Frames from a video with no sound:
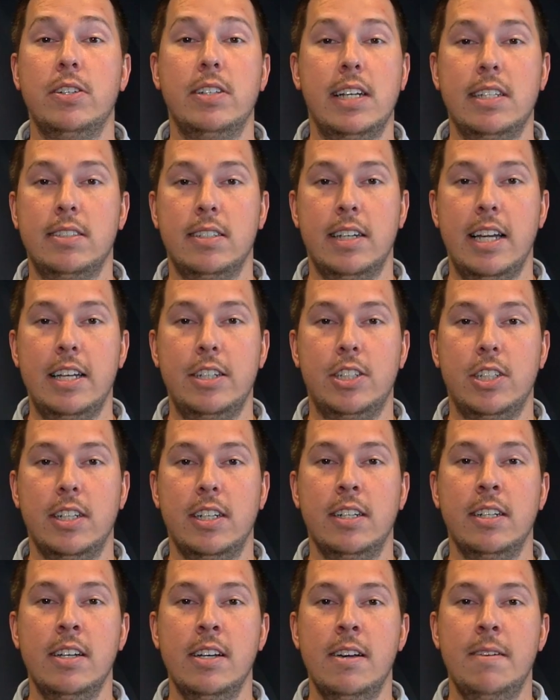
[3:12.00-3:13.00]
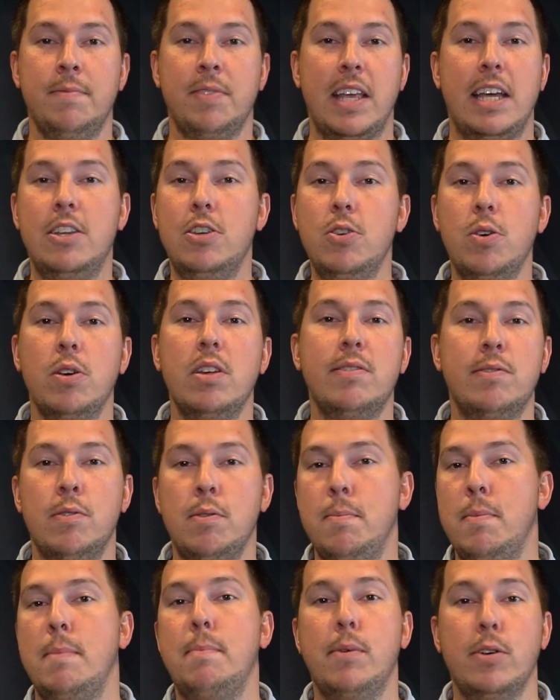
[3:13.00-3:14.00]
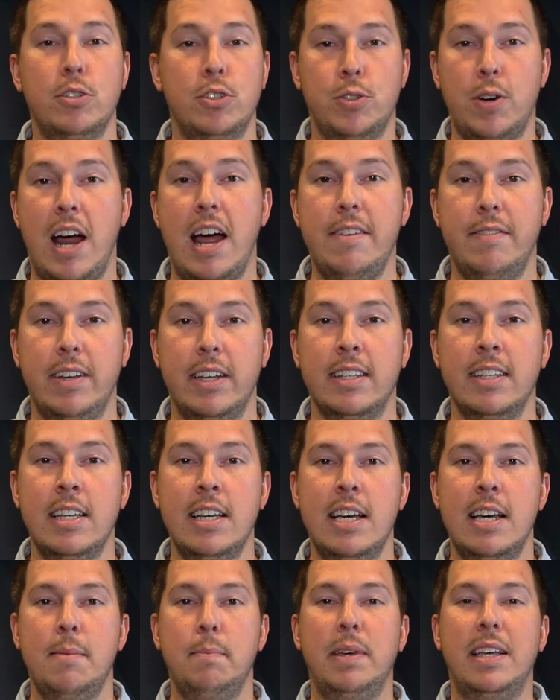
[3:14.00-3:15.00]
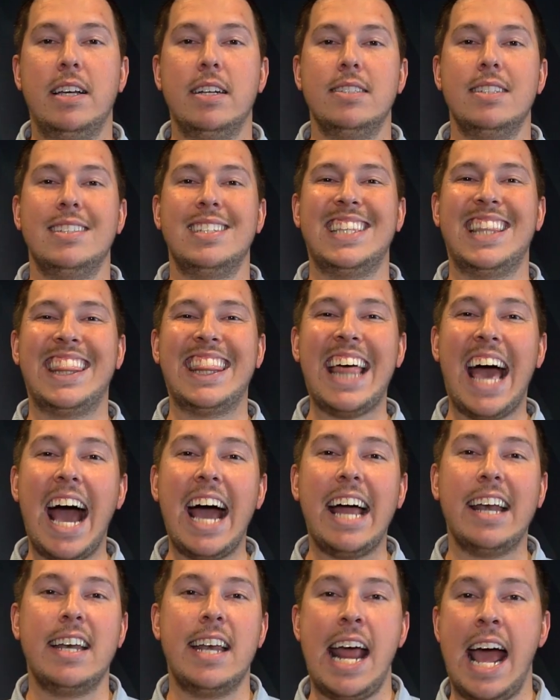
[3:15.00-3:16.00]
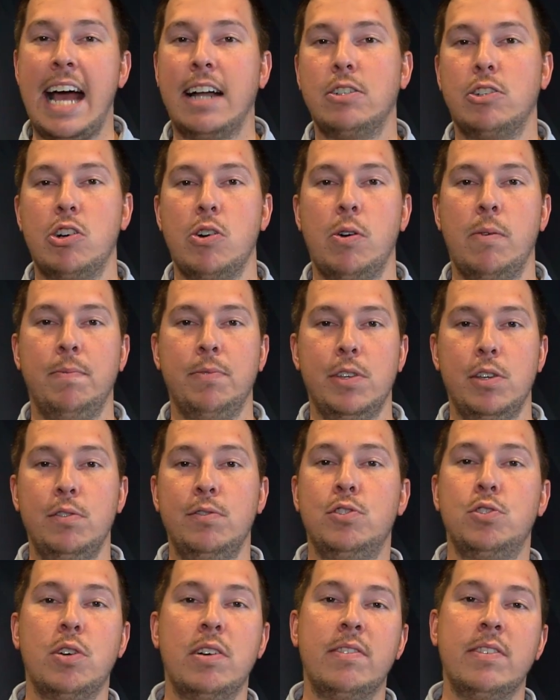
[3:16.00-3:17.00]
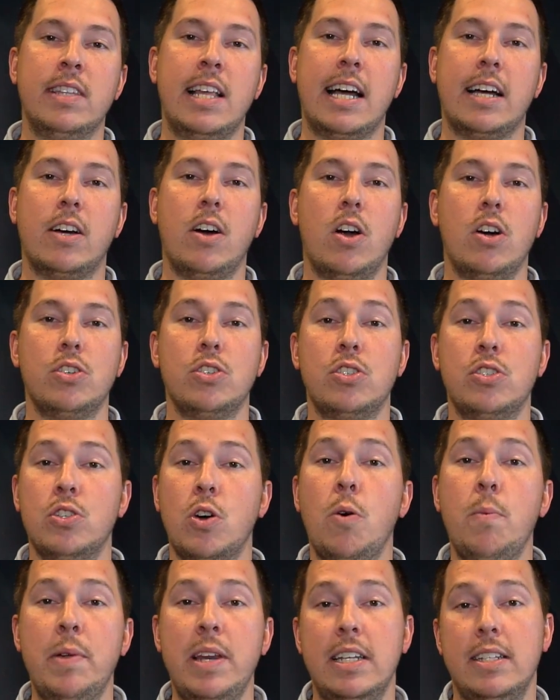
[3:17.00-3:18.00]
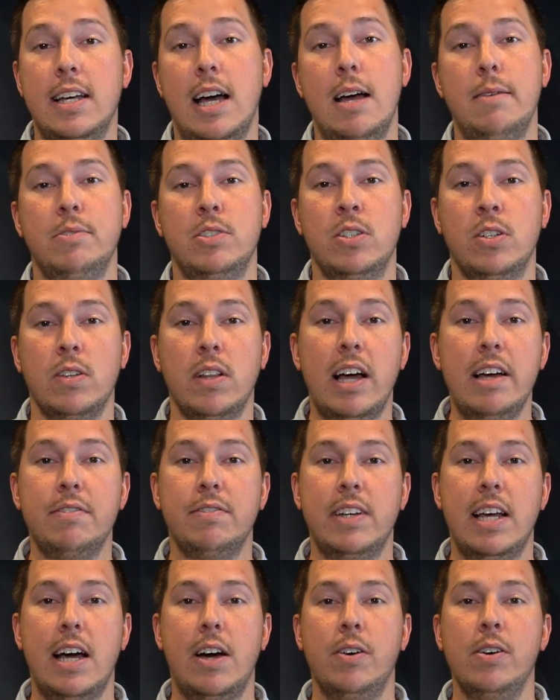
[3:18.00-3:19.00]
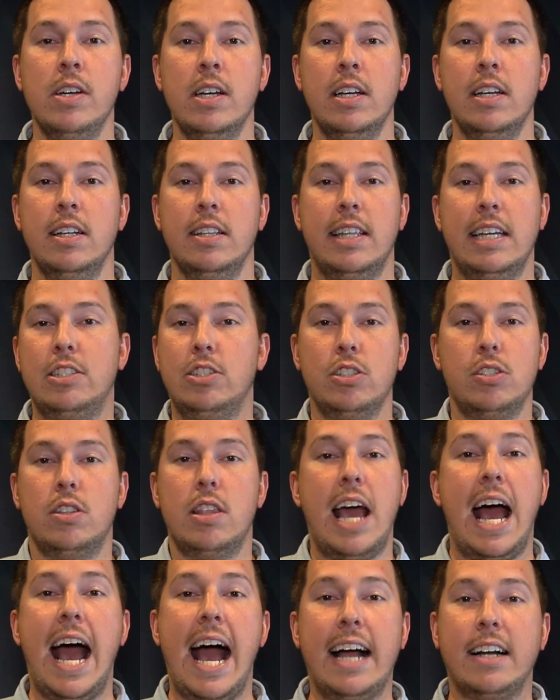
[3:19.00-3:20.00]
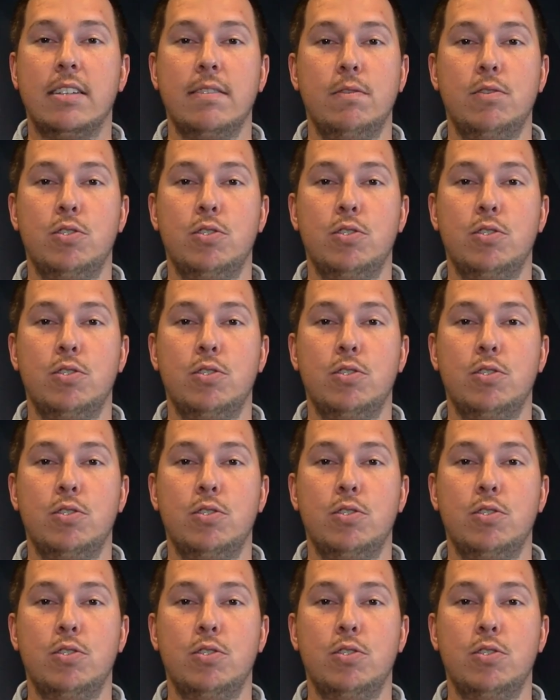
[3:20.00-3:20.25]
destination and you don't even remember driving because it's that natural. You've driven that car so many times in your life now that just the act of